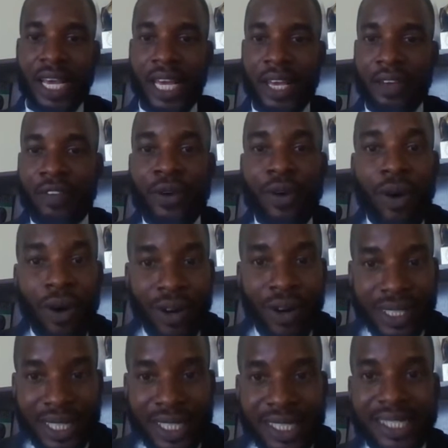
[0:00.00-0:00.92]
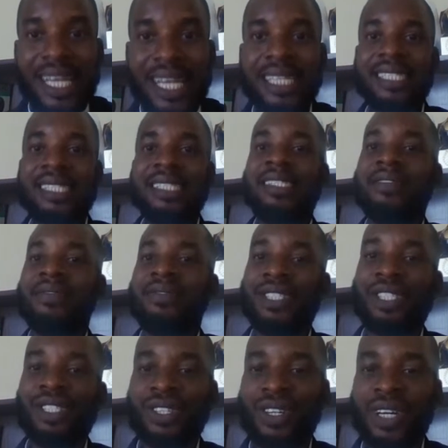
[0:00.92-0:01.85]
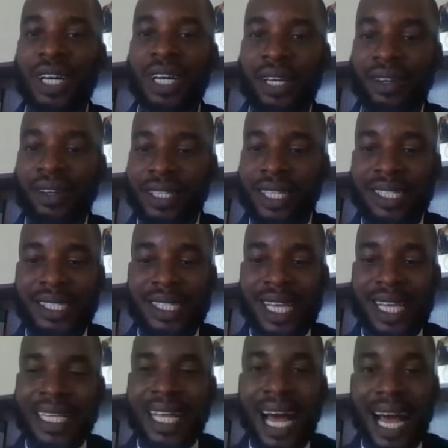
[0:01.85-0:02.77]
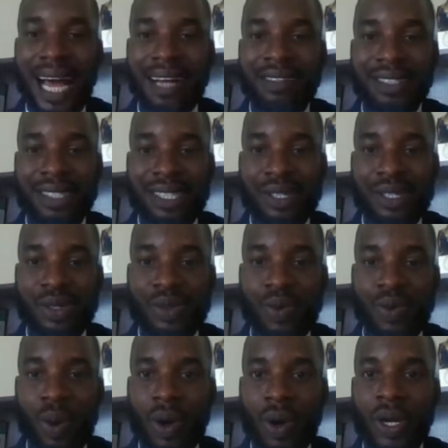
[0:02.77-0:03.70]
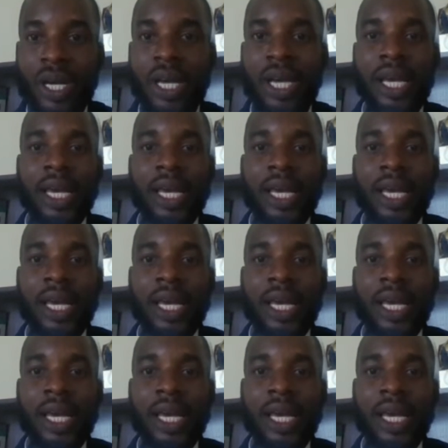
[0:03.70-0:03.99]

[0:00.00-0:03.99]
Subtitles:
If you understand this division and you understand how this work,